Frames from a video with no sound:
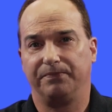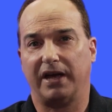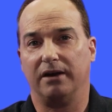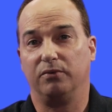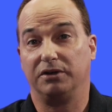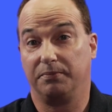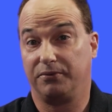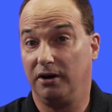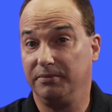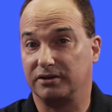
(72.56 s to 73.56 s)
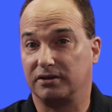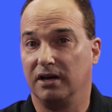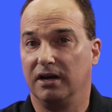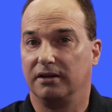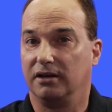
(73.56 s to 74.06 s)
and with the promise
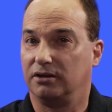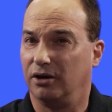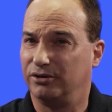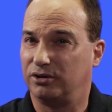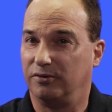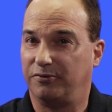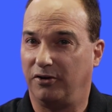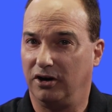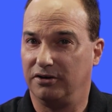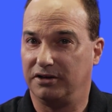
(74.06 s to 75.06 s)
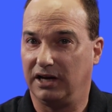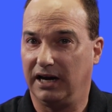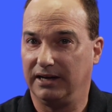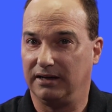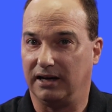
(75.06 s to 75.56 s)
that those who follow the
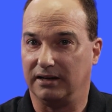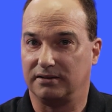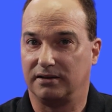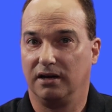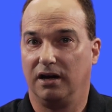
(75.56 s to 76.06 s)
guidelines